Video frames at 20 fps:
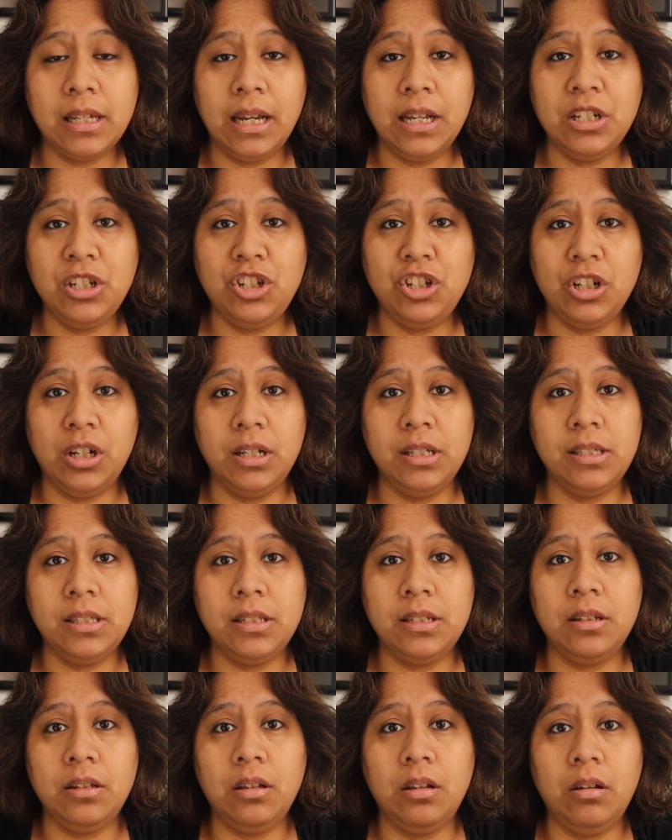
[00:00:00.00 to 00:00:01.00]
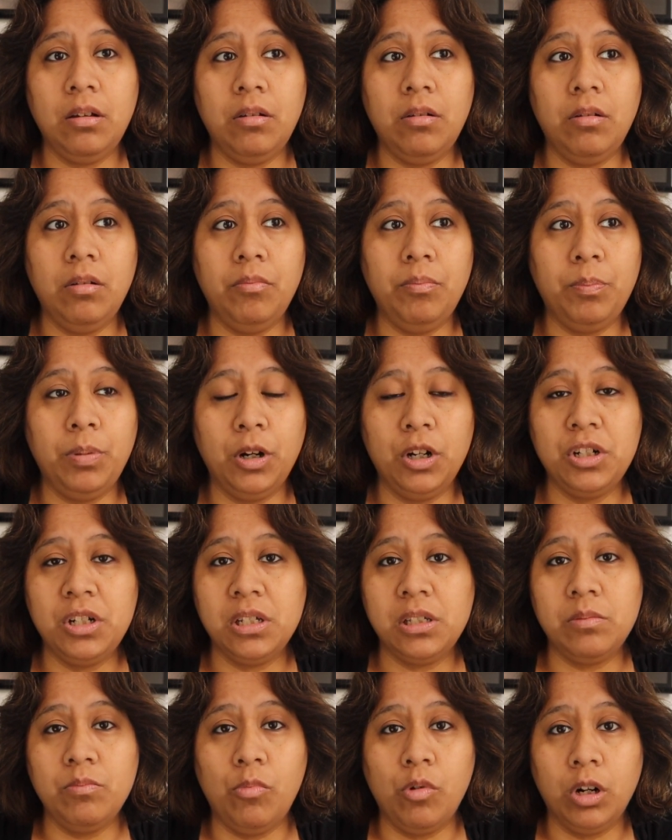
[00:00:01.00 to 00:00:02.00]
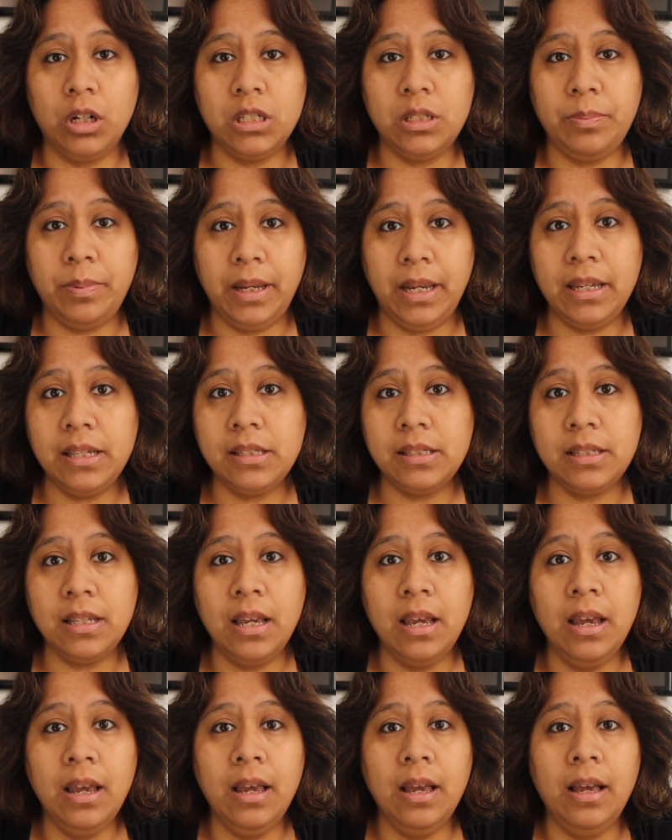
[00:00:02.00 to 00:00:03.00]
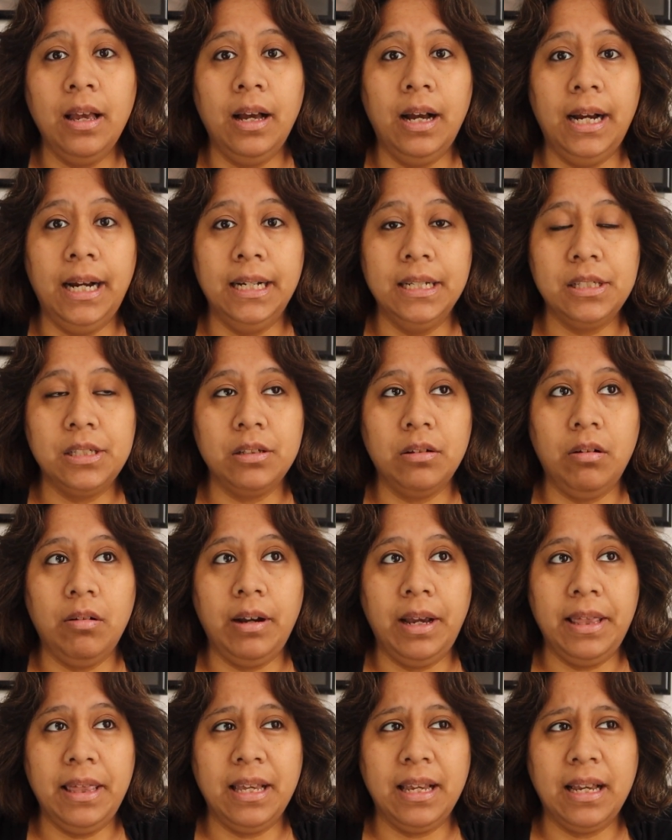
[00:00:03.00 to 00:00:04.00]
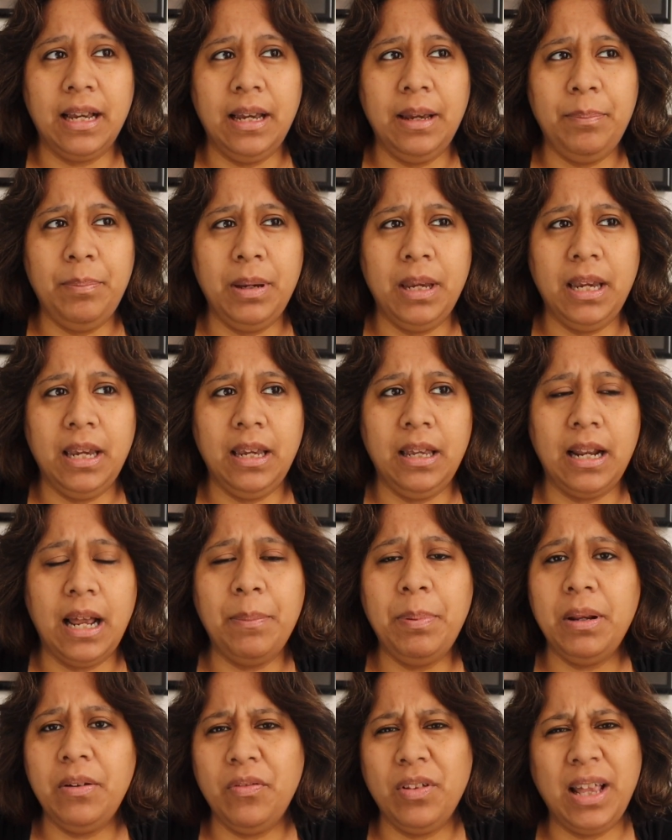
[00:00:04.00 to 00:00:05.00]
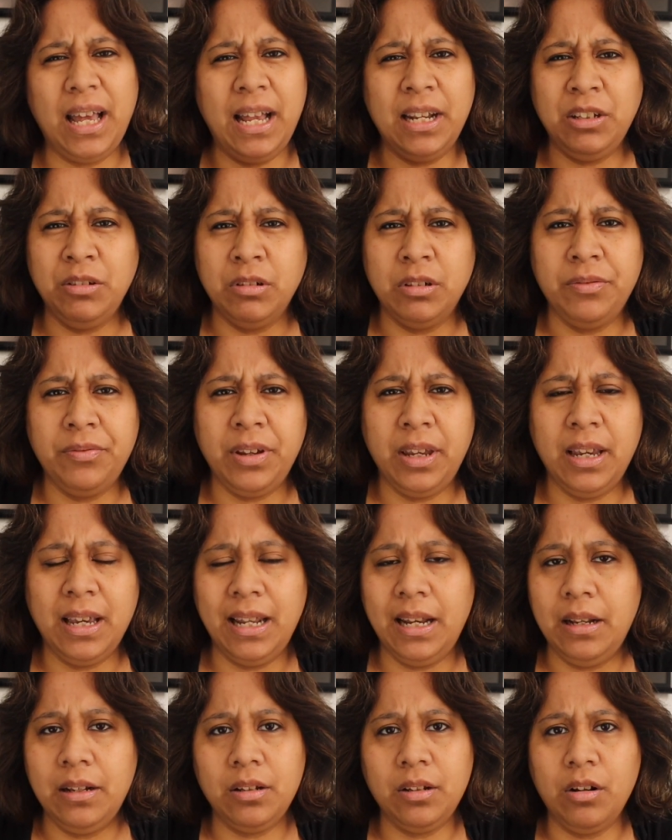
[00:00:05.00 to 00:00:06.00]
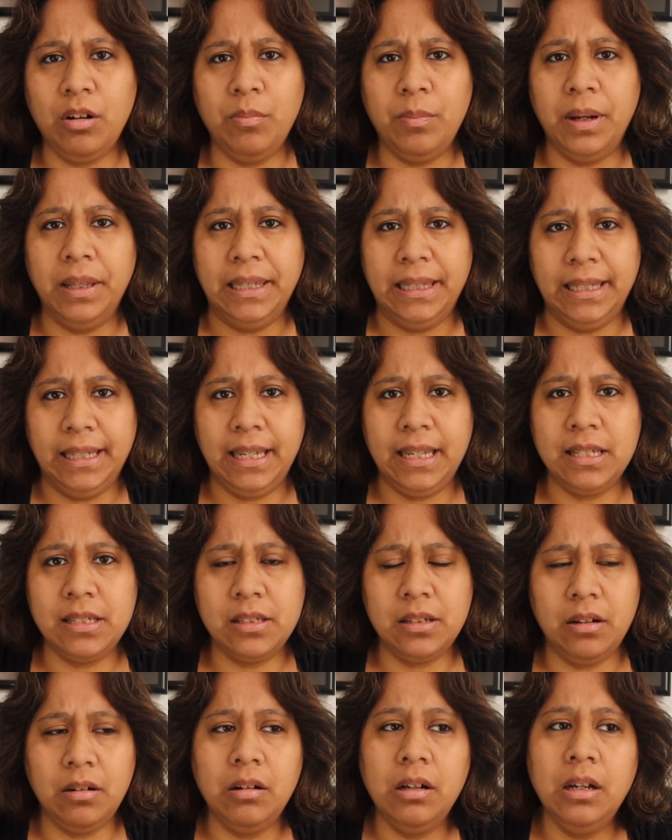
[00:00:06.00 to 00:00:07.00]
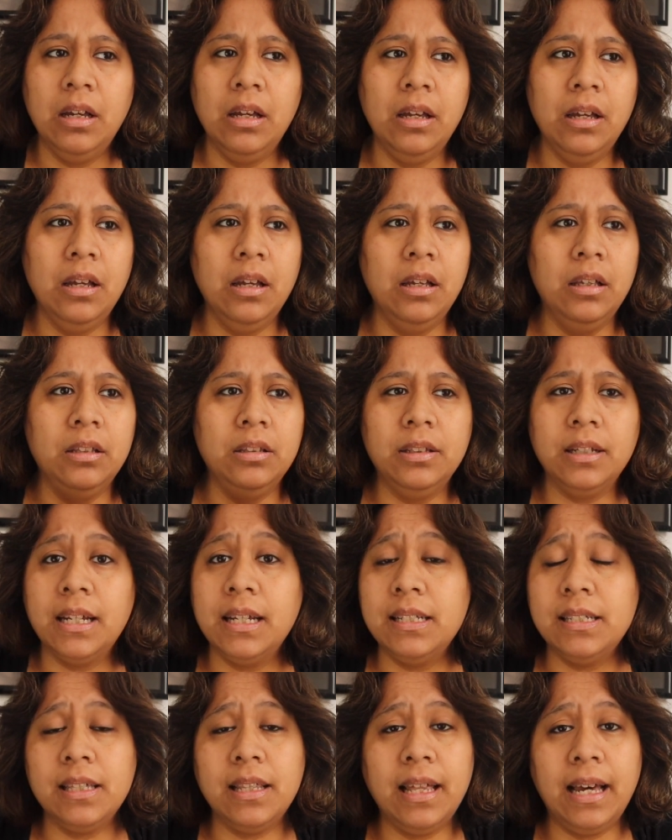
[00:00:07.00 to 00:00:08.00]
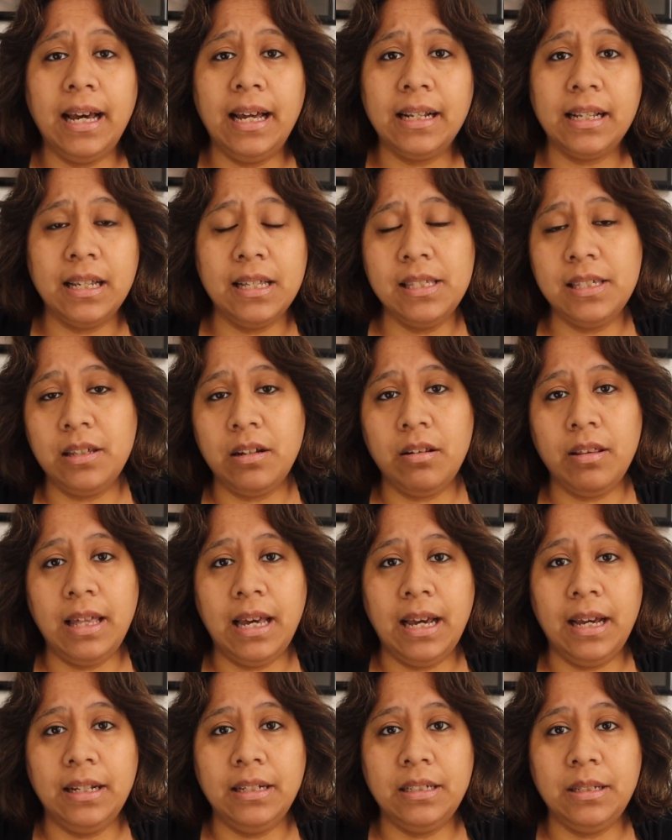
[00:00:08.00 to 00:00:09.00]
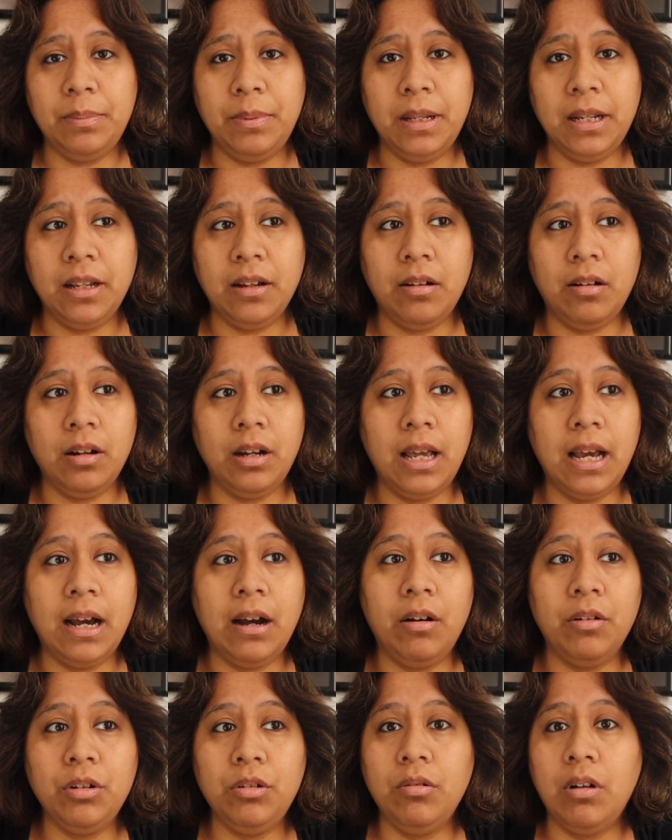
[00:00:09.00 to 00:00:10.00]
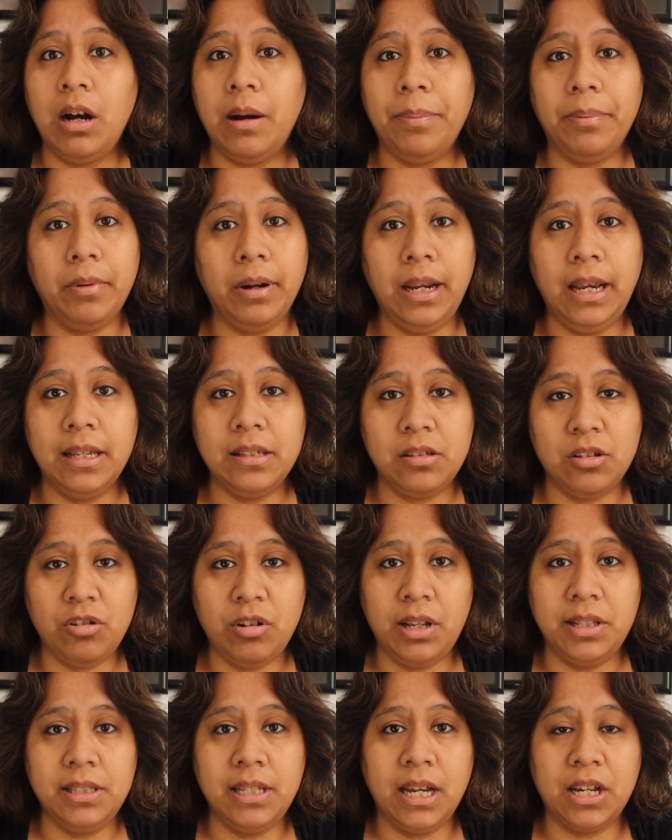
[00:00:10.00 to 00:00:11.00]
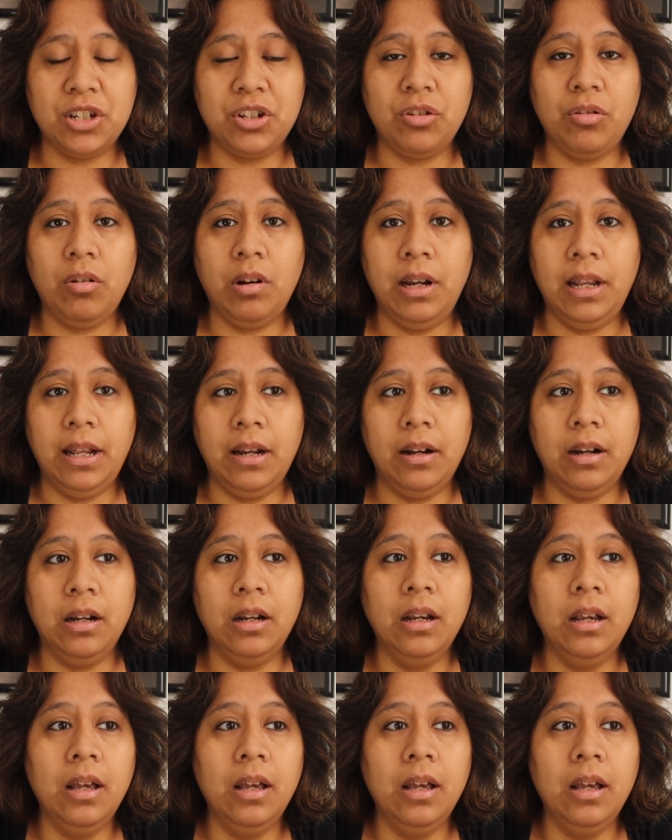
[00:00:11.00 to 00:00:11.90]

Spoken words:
I just purchased more space. So I think I paid for the annual fee. I didn't go monthly. So look into that. Consider that depending on how you operate as a transaction coordinator.